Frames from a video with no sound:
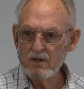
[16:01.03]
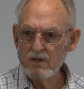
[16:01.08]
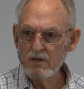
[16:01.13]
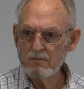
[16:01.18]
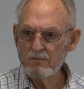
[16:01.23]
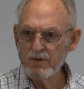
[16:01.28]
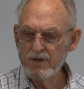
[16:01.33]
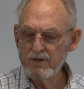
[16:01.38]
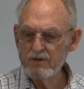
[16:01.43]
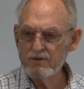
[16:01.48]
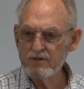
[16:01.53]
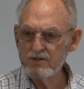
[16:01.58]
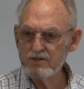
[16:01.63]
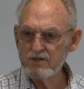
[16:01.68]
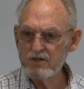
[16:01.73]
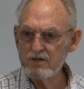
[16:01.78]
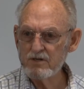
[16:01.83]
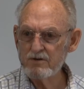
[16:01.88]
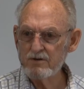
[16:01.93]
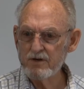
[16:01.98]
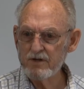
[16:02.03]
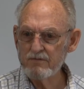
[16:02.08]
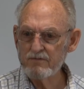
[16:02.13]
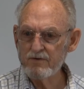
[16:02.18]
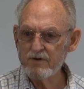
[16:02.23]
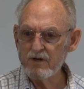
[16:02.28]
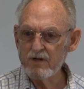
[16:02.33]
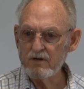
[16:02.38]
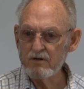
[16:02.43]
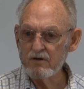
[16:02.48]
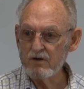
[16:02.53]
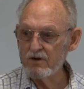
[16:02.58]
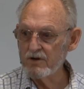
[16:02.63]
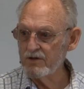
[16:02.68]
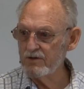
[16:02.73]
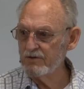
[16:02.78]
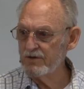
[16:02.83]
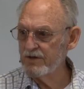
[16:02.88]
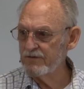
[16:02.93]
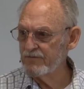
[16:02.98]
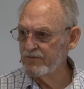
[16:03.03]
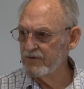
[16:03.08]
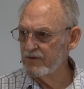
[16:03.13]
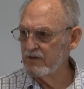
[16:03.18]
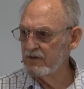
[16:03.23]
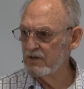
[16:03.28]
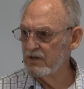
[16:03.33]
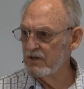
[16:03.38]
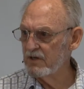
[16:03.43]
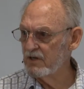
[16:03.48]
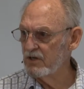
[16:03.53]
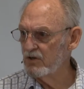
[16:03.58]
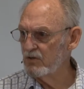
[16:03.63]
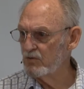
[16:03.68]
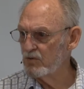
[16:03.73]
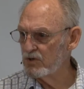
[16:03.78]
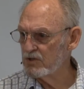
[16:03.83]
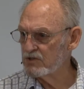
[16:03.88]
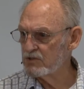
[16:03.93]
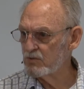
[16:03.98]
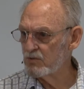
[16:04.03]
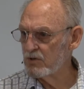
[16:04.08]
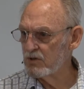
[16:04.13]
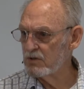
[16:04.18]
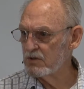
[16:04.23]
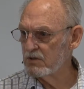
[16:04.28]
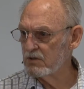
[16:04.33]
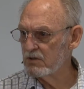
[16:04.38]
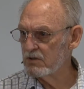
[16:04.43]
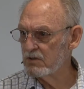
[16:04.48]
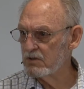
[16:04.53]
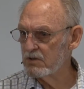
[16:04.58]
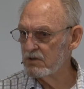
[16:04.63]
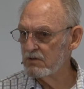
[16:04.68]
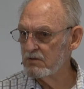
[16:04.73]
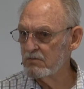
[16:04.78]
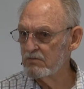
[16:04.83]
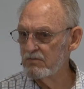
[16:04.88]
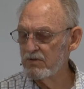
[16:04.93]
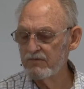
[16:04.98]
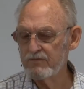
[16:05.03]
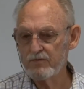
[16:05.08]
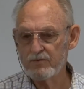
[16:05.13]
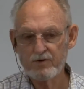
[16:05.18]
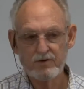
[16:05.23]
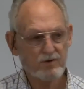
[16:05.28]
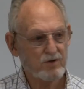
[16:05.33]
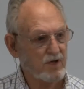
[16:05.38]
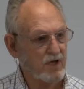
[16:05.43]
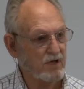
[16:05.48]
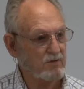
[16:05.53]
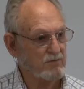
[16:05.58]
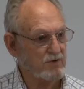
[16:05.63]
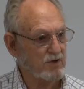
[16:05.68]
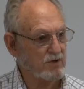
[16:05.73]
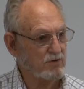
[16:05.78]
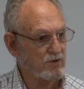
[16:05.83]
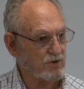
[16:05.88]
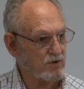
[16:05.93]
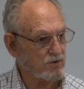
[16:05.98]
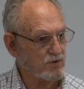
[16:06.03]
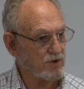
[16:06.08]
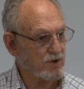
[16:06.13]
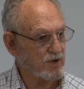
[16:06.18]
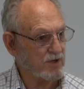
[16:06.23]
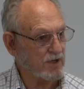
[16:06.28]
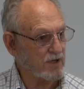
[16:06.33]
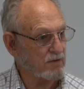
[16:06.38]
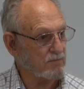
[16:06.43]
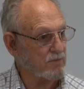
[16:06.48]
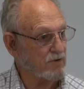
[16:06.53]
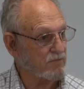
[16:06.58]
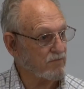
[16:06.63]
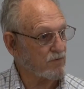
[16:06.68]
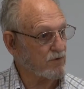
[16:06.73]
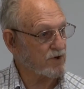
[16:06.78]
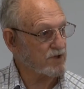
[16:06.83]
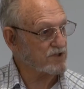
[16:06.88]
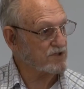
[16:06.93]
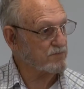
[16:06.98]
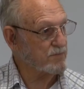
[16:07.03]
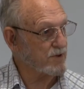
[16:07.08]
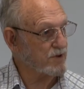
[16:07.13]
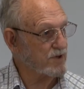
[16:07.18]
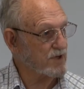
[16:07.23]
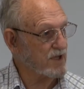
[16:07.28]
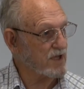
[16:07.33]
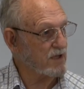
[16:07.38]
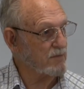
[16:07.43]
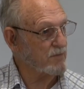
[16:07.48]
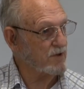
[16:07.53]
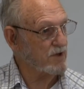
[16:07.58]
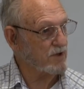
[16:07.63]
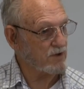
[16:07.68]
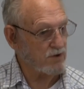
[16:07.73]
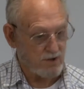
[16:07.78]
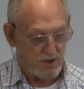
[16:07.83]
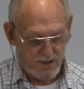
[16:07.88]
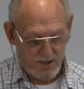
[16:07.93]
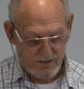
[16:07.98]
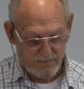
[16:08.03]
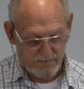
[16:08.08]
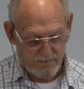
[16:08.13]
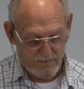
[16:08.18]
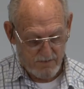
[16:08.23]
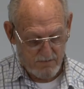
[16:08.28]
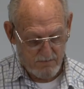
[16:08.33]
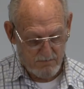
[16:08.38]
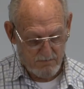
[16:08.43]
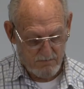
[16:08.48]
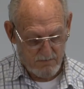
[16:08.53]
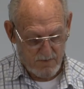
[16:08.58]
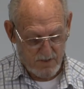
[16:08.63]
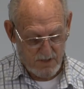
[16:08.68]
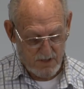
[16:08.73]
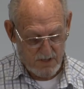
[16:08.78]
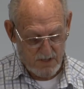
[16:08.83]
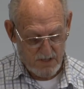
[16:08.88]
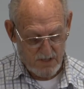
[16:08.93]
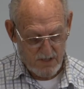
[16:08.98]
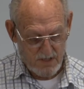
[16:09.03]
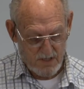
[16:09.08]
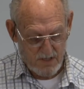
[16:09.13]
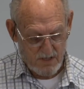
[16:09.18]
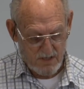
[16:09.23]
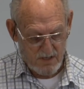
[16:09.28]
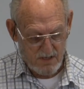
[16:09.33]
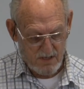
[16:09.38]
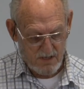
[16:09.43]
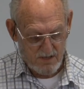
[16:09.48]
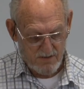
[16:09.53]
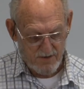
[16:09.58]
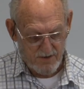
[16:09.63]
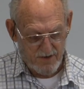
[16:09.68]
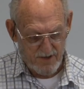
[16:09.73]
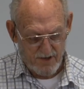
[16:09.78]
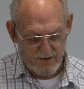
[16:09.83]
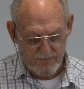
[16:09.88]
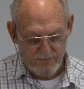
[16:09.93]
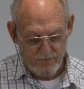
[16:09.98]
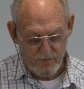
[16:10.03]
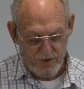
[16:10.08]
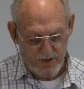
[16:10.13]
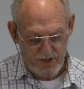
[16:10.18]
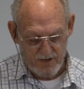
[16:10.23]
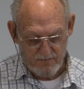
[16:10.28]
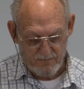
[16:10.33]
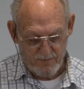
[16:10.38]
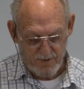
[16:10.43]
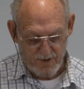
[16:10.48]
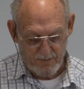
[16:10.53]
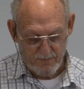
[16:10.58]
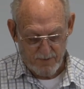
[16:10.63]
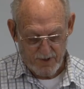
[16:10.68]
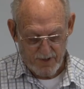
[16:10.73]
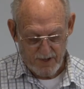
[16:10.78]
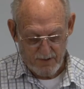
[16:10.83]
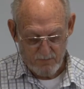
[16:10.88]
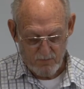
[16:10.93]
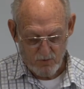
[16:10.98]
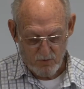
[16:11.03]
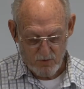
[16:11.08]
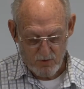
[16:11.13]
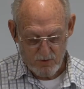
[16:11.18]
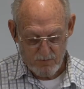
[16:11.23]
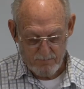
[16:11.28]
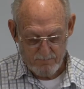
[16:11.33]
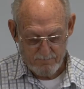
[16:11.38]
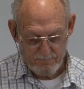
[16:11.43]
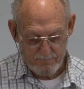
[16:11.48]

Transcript: Peter and John are different now. Are you different than you once were before you came to know the Lord and before His Spirit came into your life? They're not afraid of people anymore.